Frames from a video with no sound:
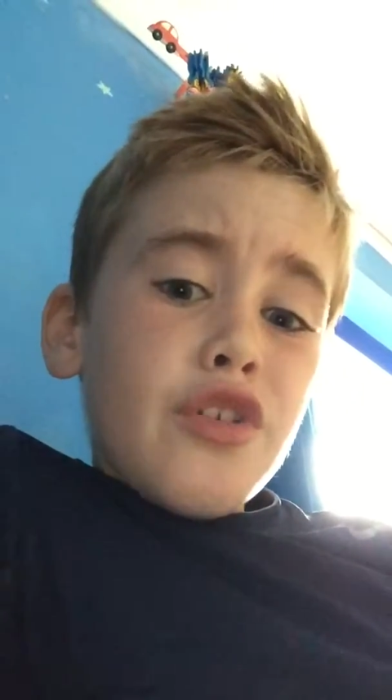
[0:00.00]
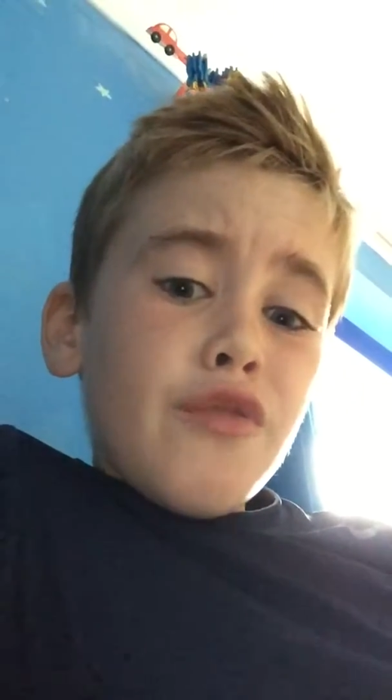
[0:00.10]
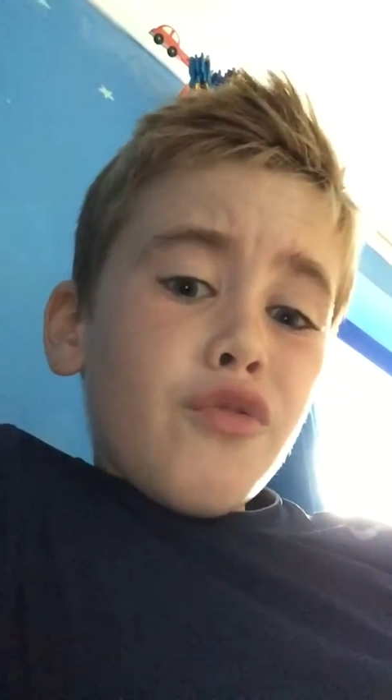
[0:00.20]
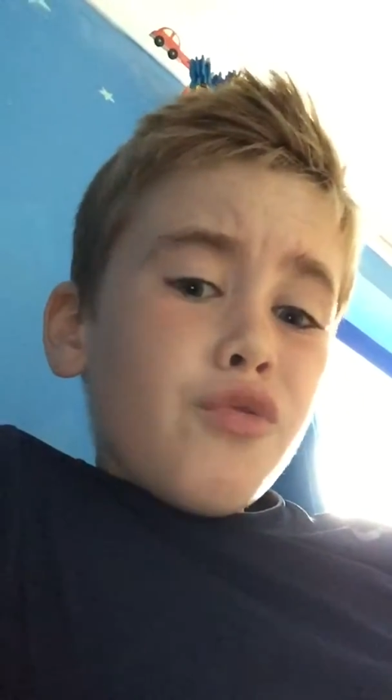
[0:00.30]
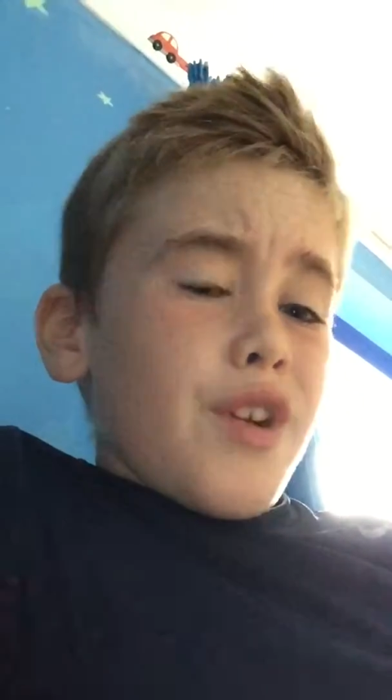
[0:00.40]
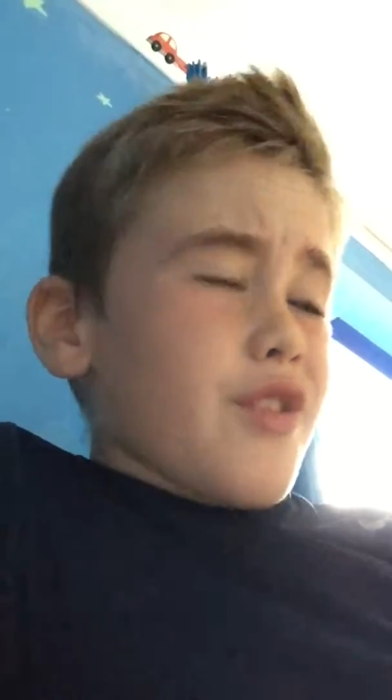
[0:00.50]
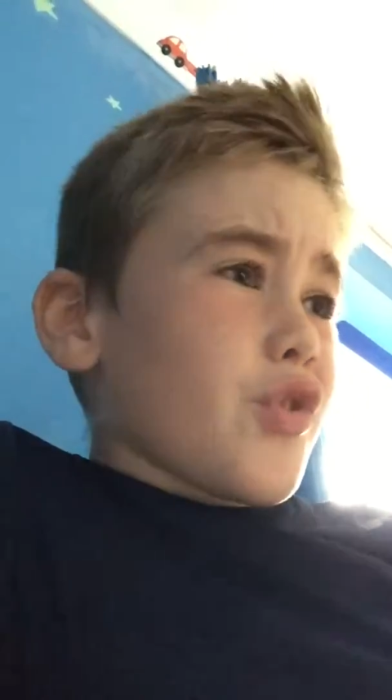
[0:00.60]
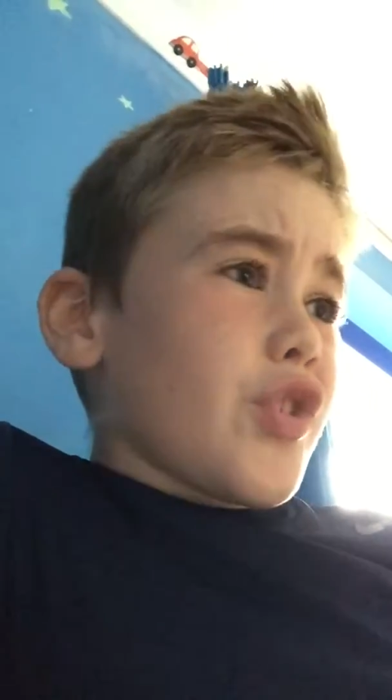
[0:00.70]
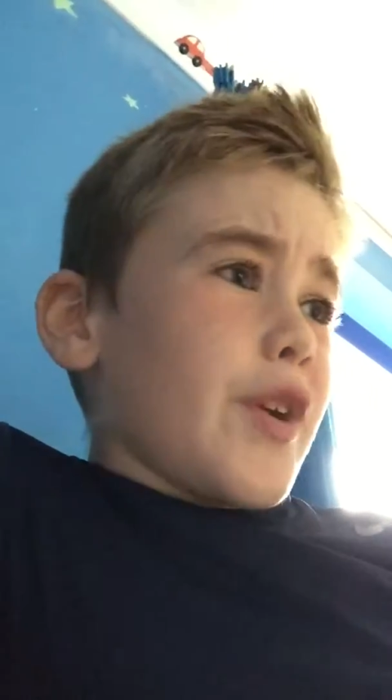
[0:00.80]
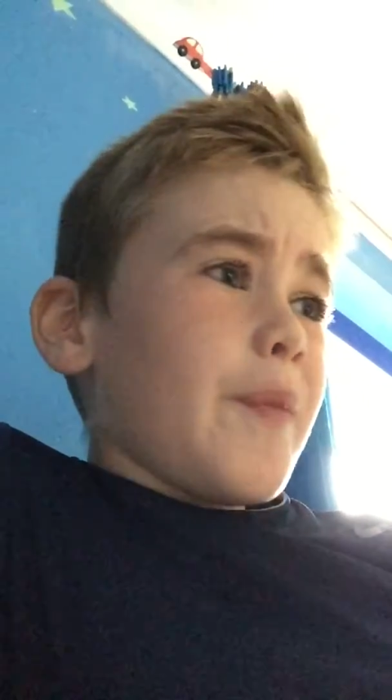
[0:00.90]
you've always
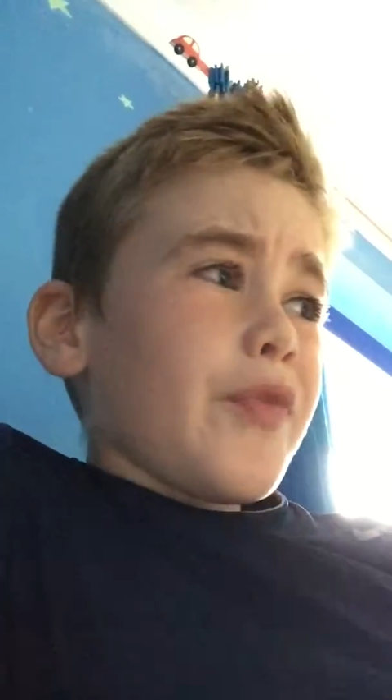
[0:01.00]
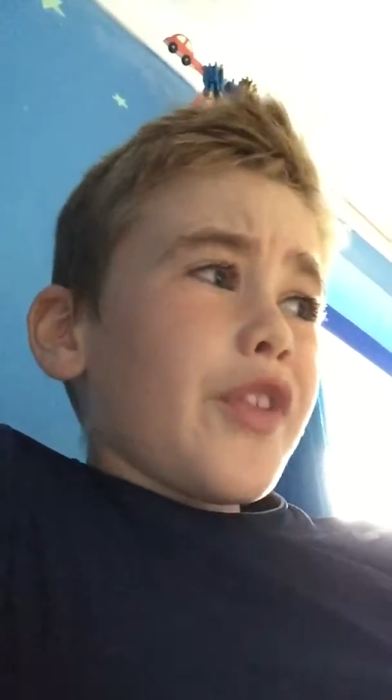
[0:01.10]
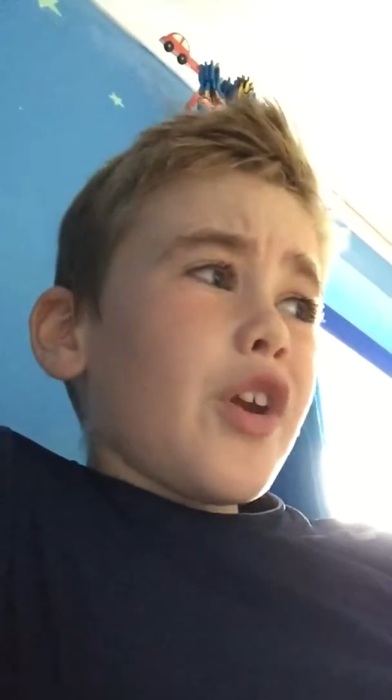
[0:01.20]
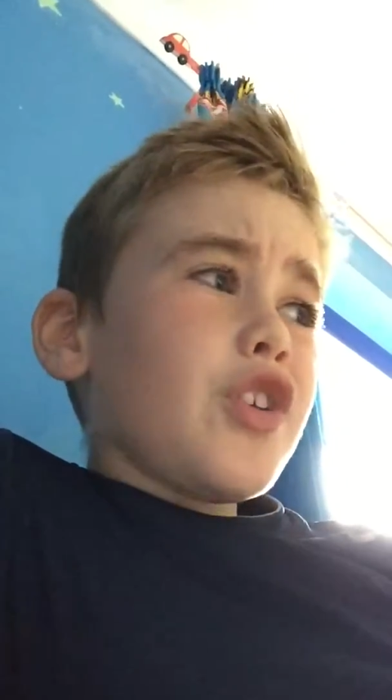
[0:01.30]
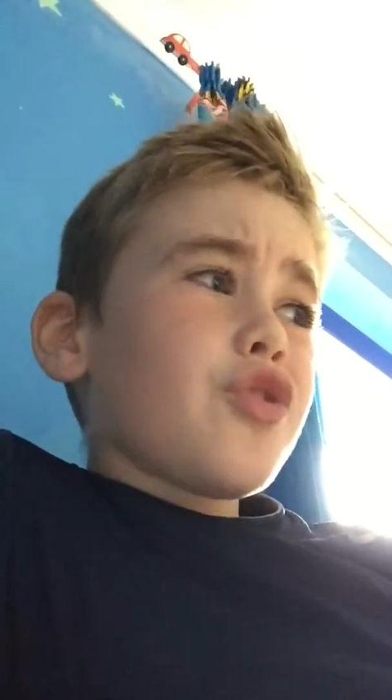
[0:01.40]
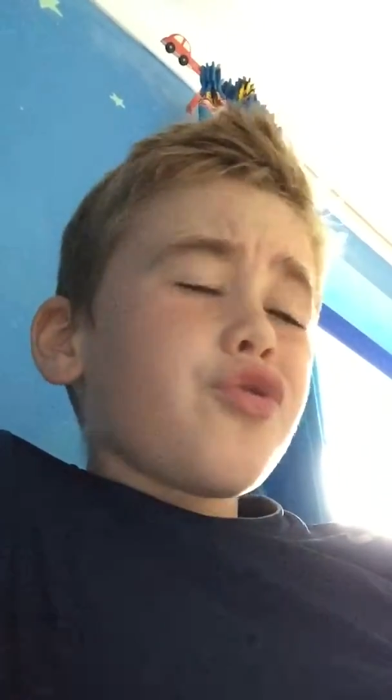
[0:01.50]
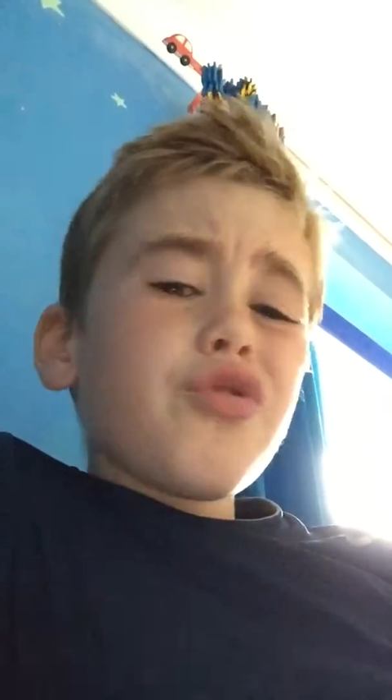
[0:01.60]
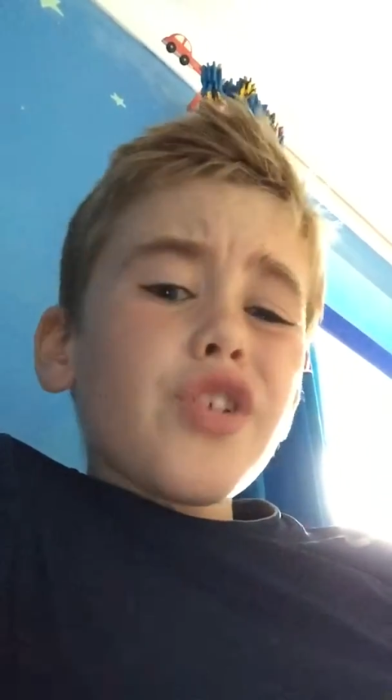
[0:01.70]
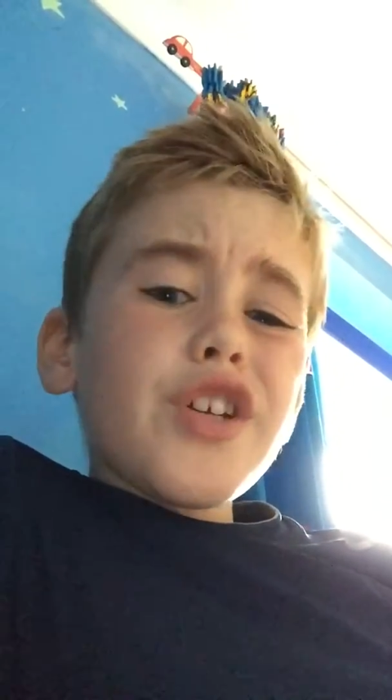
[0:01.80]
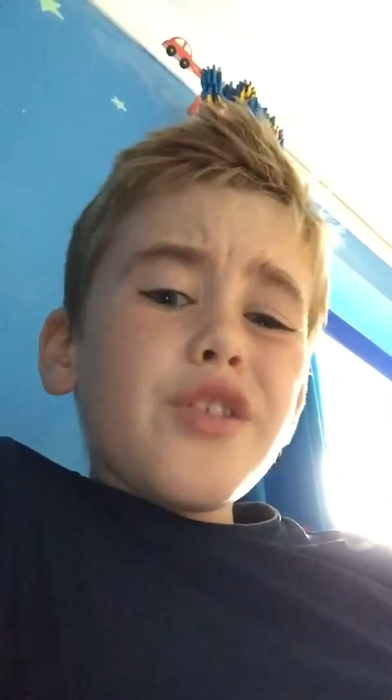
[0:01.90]
got to, like,
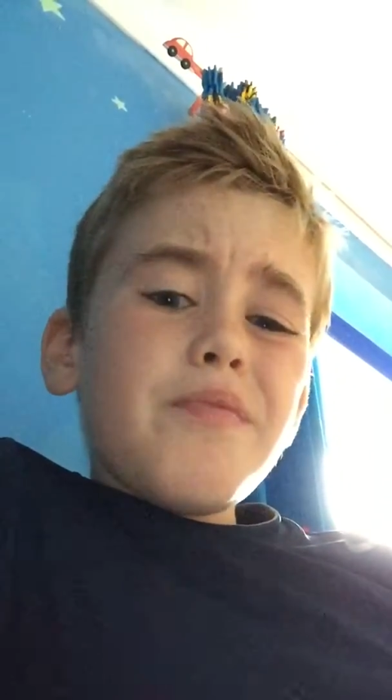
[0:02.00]
try your